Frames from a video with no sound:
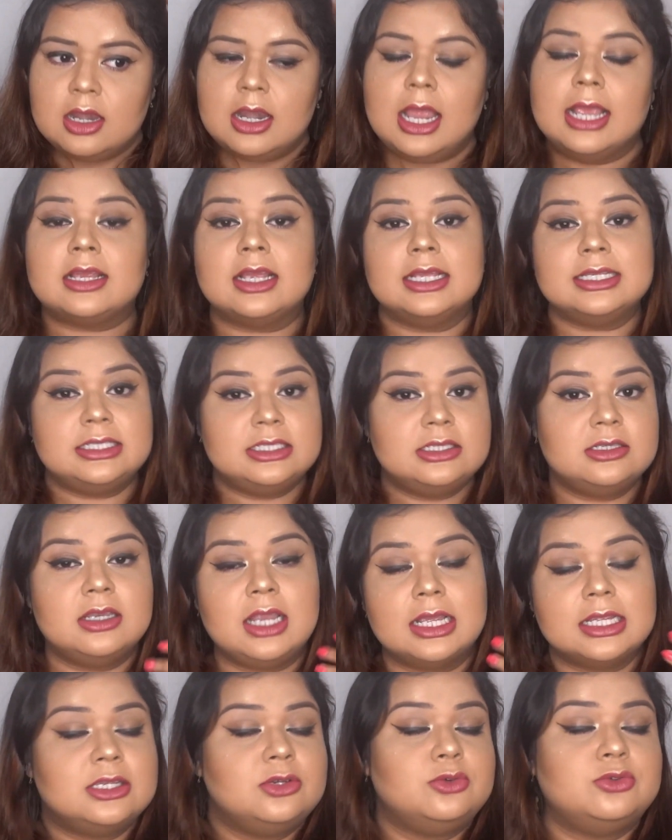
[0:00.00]
Like
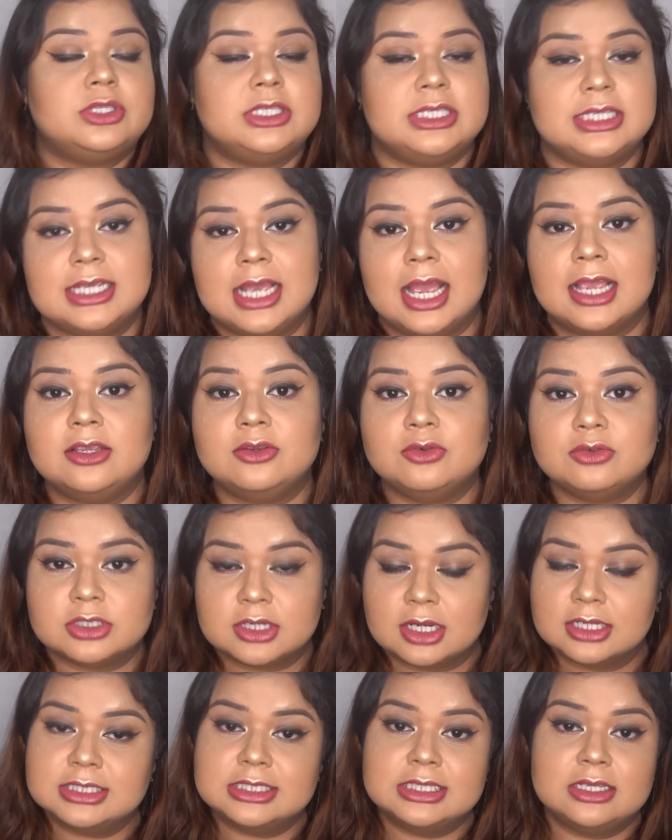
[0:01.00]
you see, I use
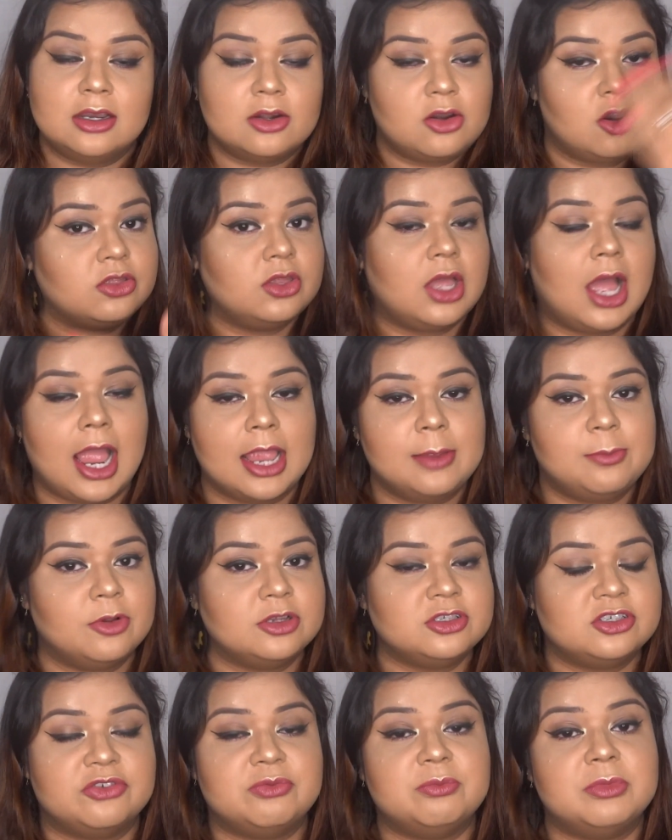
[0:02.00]
concealer on the high
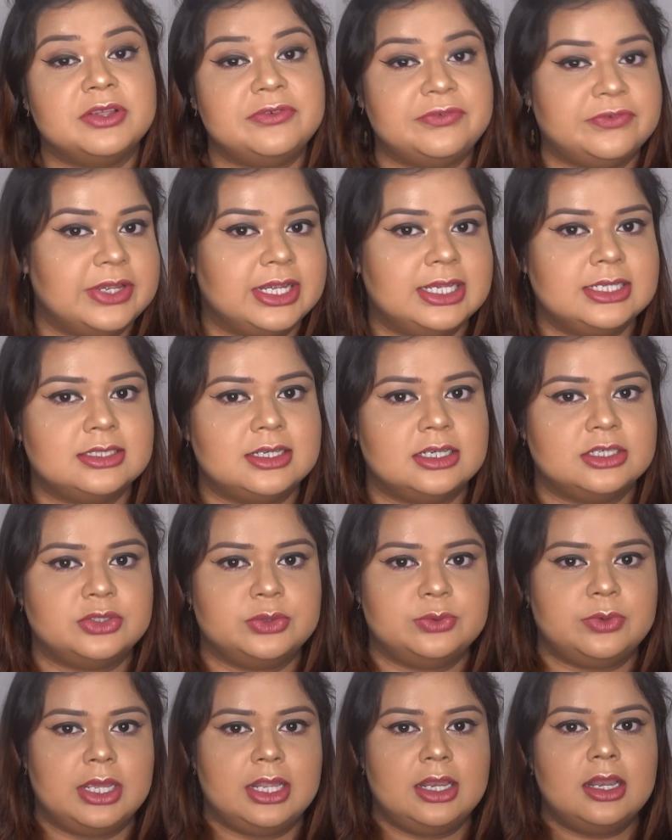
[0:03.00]
points of my face as
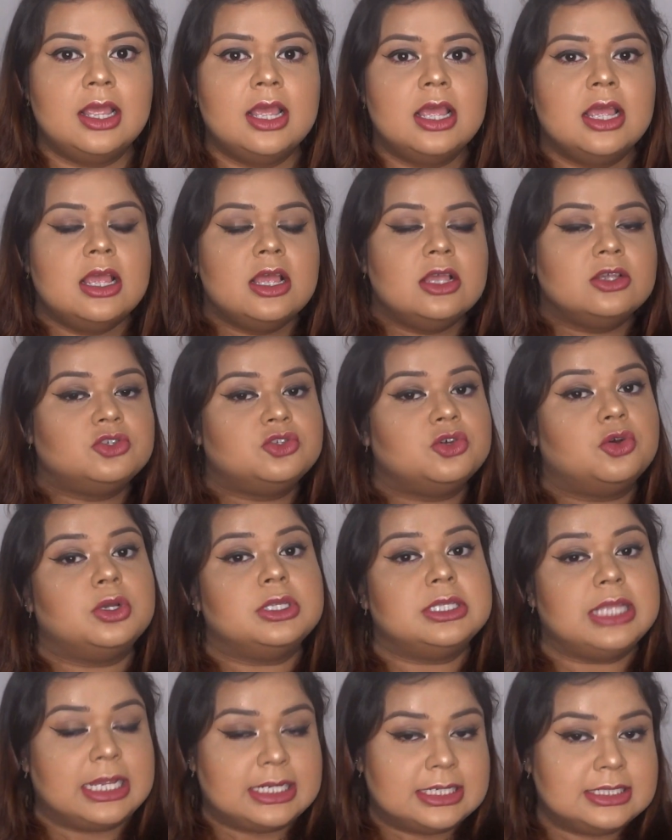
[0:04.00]
well.
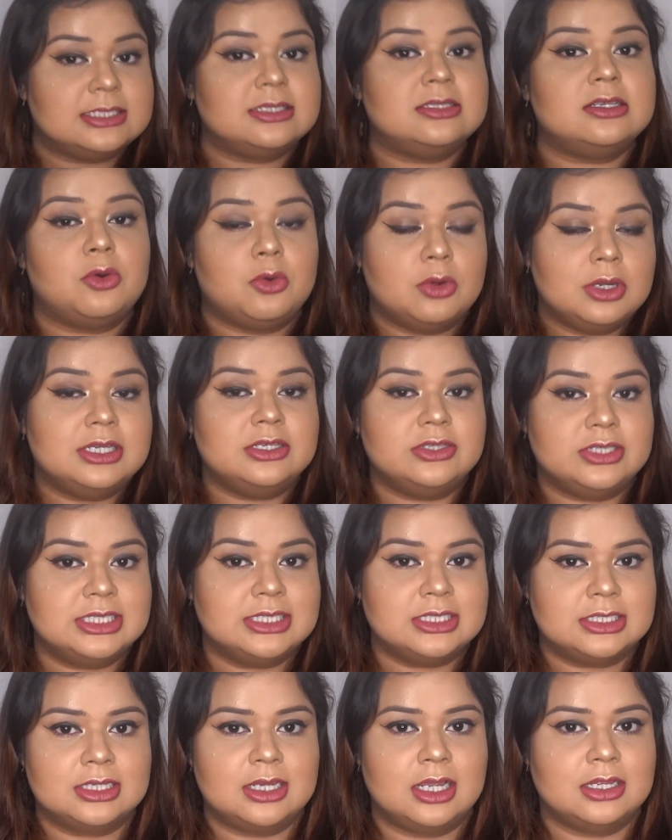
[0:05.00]
So that is the only
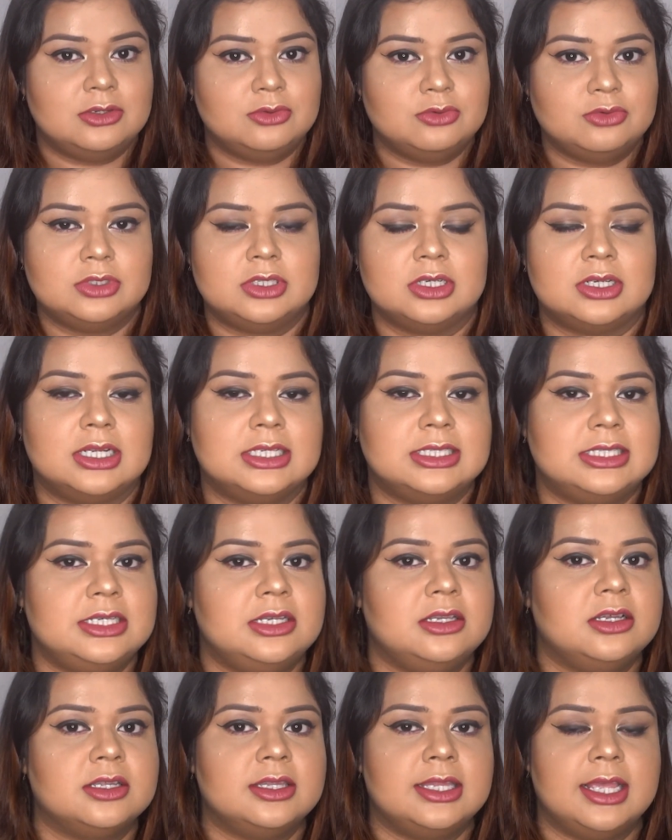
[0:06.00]
reason I use the
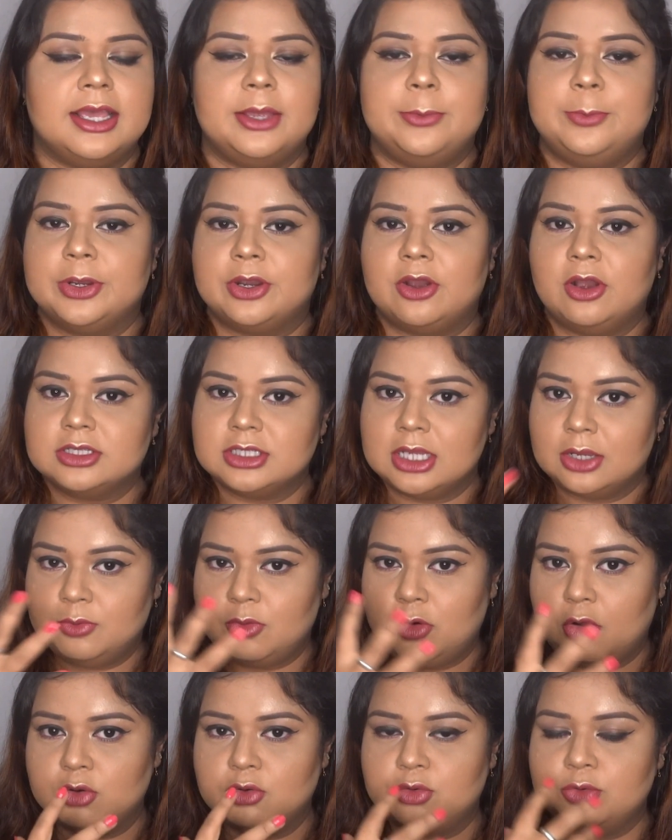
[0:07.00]
concealer there, because I
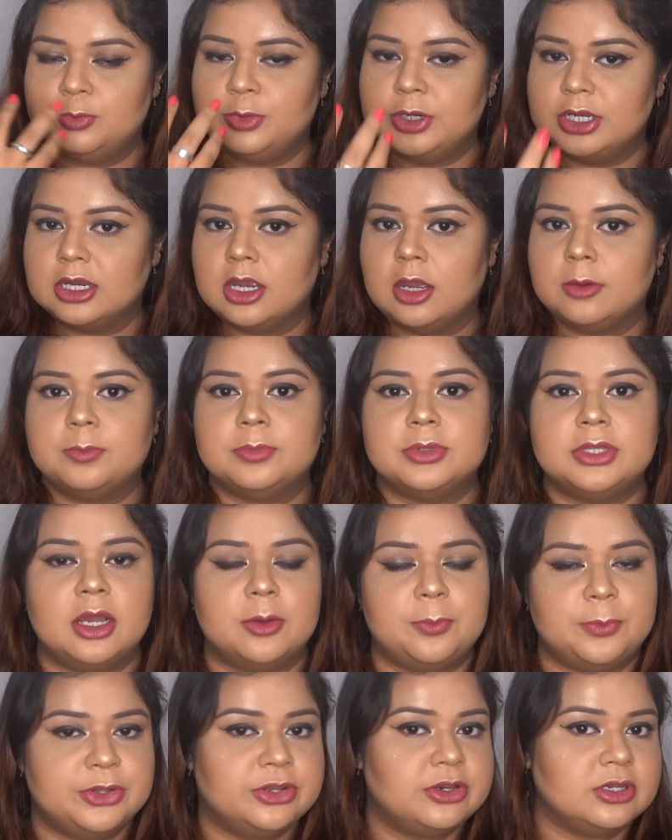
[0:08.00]
want to bring up
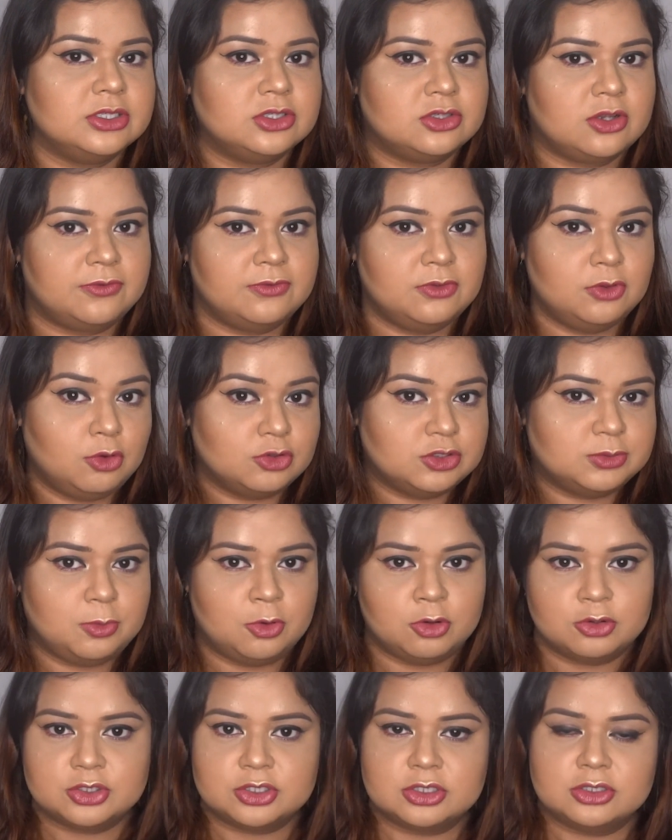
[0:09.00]
the appearance of those
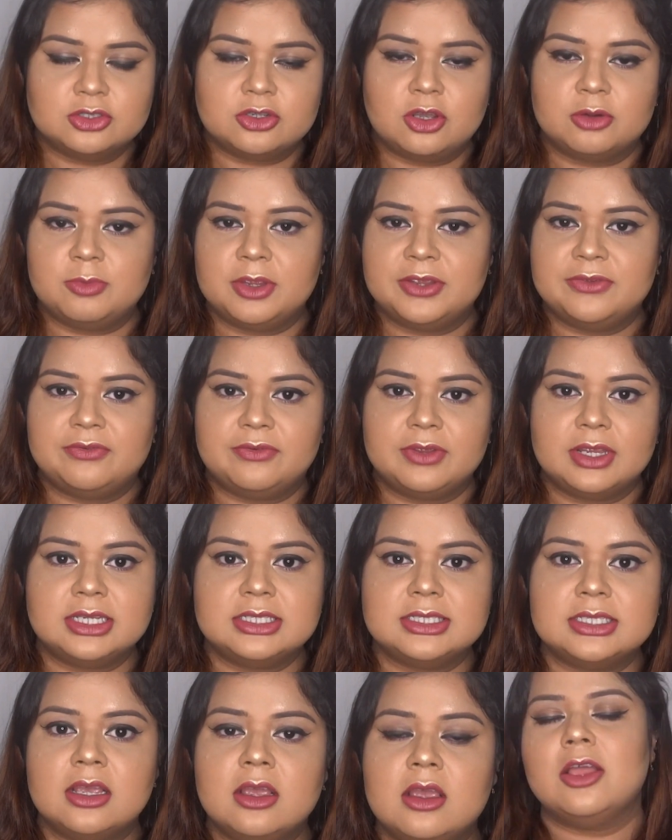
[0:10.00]
portions on my
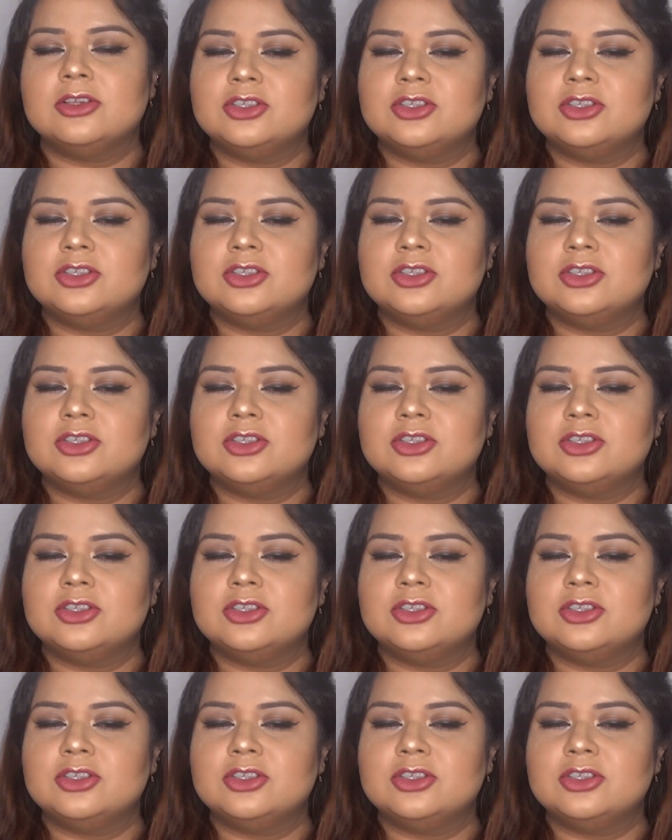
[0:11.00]
face.